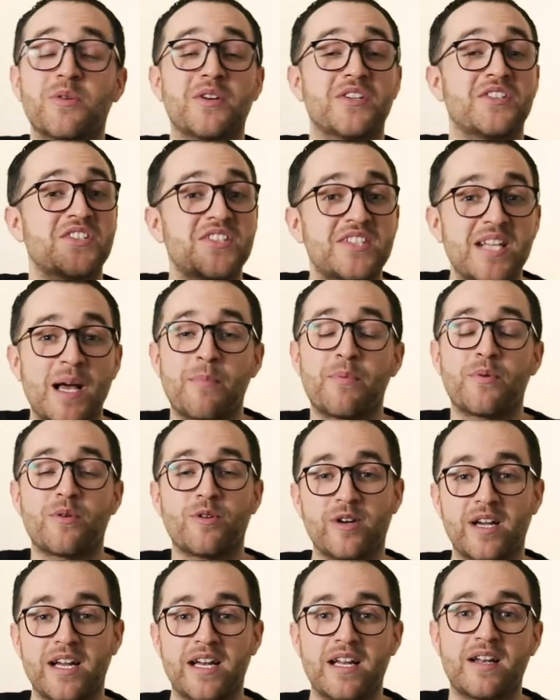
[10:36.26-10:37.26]
who are
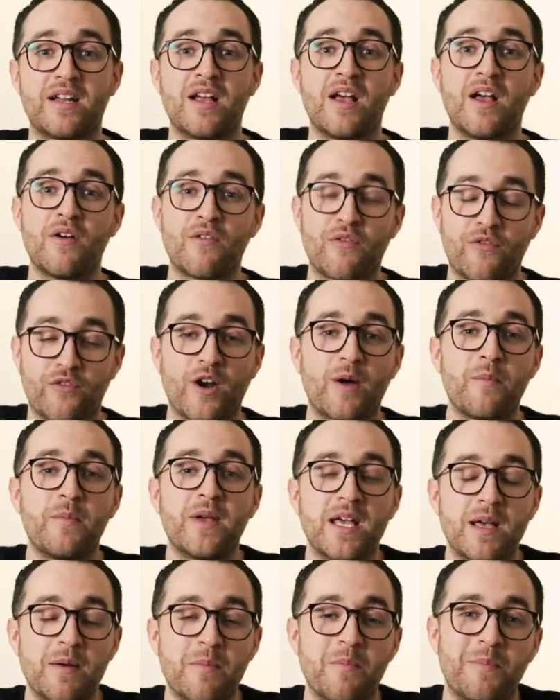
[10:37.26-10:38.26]
separated from
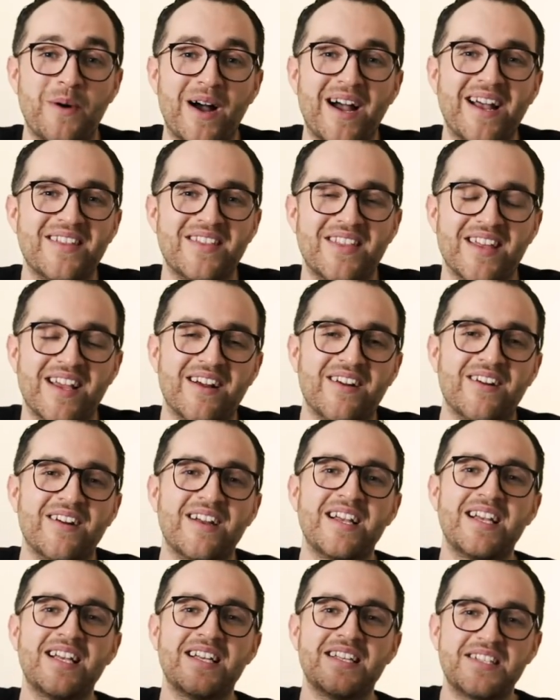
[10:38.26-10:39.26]
Him by their
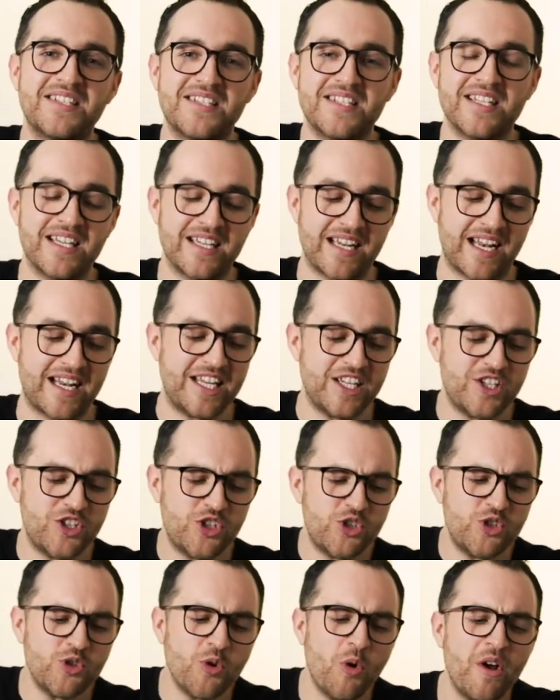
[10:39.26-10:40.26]
sin. And He
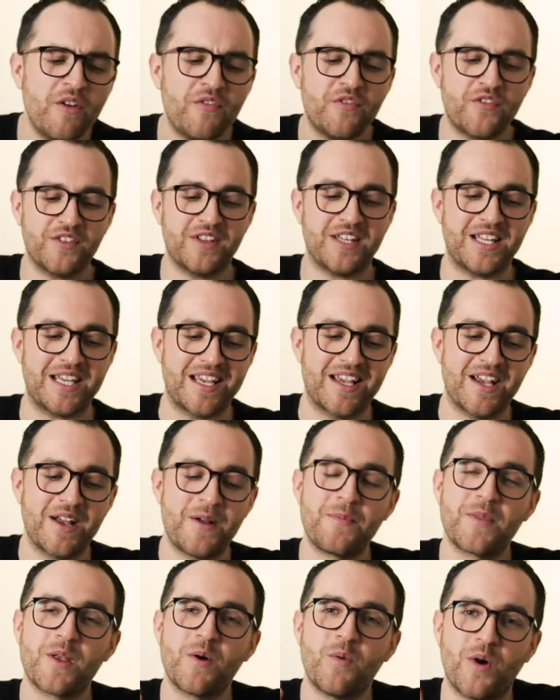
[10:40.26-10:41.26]
joyfully
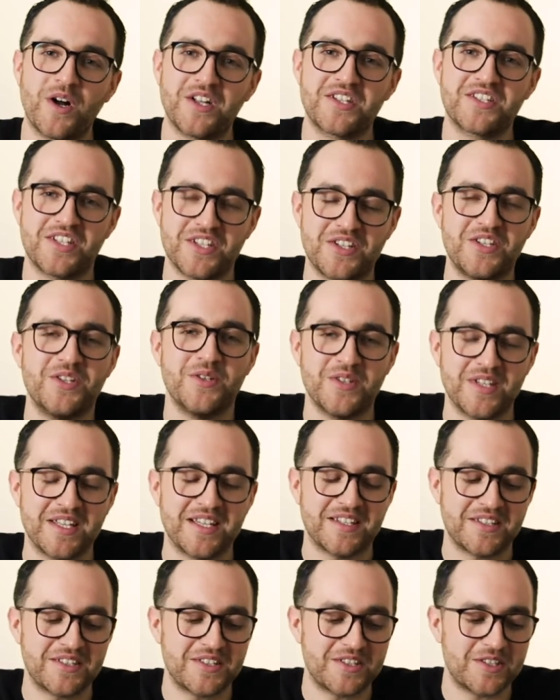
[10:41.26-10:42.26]
wants to do
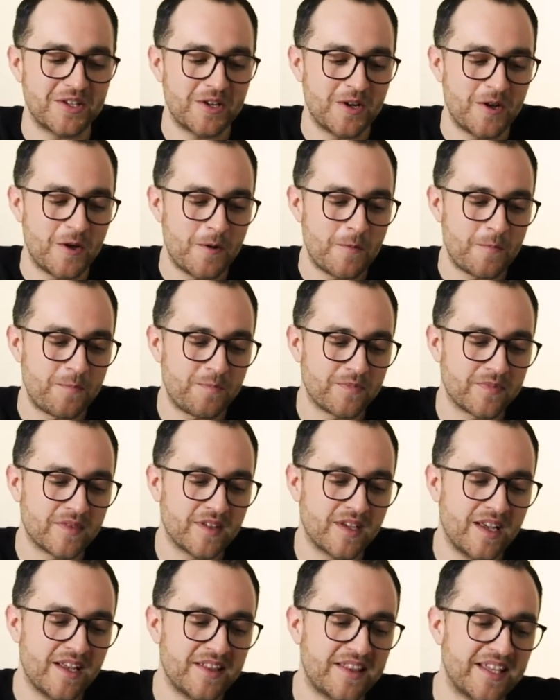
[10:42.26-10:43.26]
this.
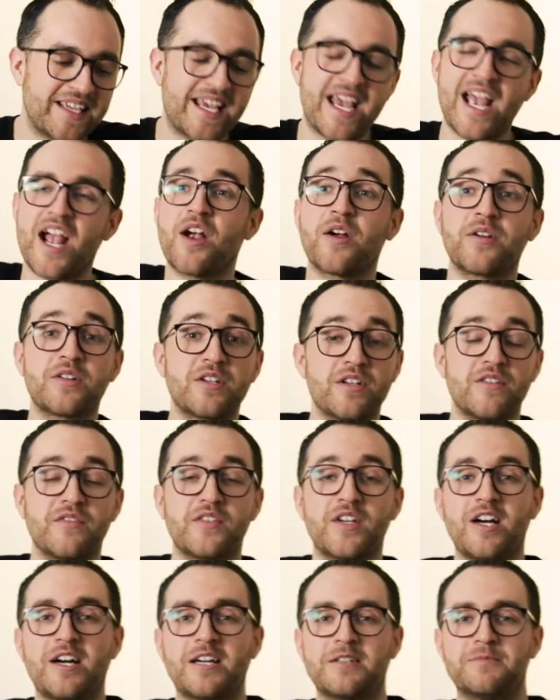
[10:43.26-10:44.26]
The character of
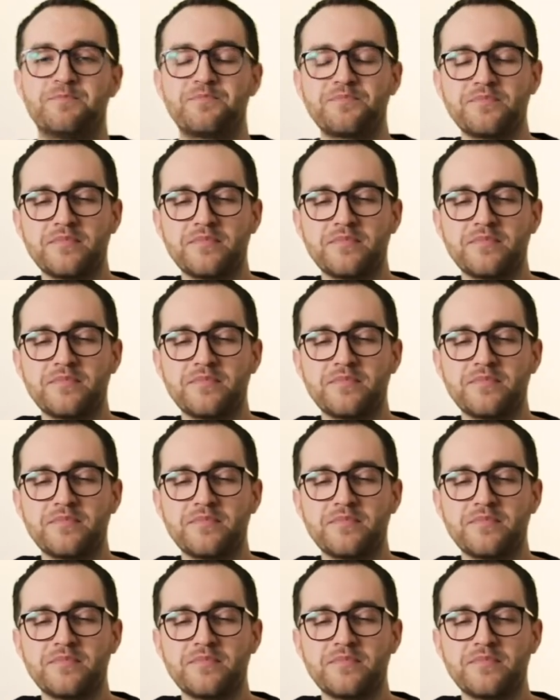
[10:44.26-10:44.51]
God